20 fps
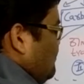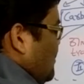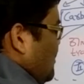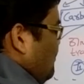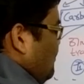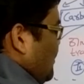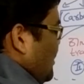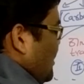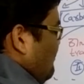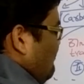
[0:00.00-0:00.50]

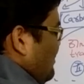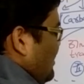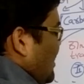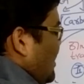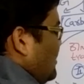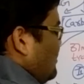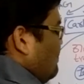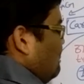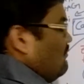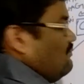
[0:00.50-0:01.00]
PPI will
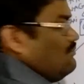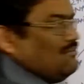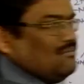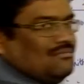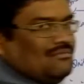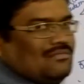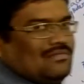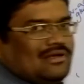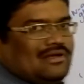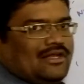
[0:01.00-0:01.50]
later
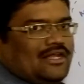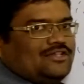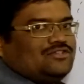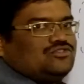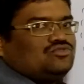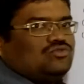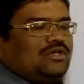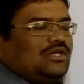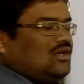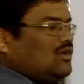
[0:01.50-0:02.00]
leads
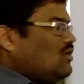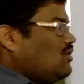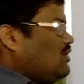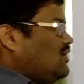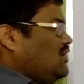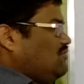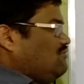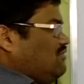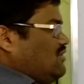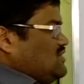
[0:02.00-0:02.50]
to
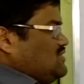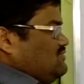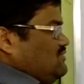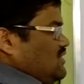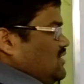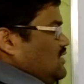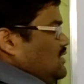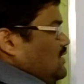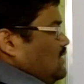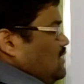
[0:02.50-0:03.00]
inorganic
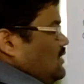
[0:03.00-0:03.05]
phosphate.